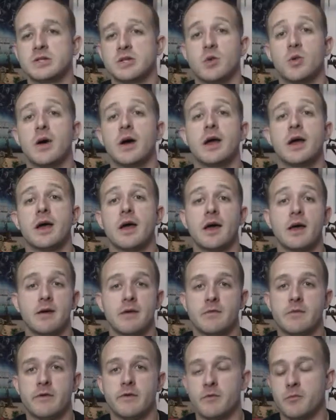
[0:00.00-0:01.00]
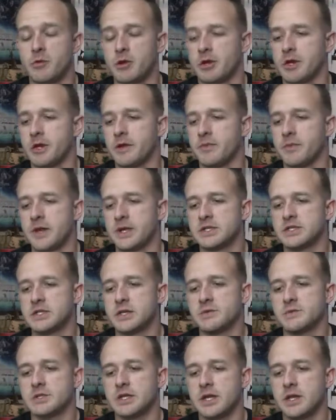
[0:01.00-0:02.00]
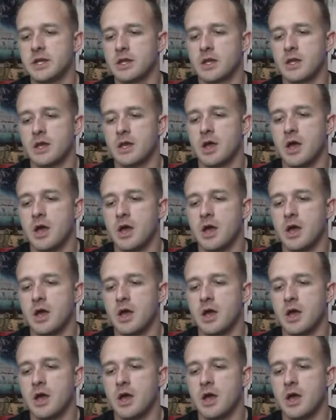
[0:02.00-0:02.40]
to why I'm even bringing up that subject.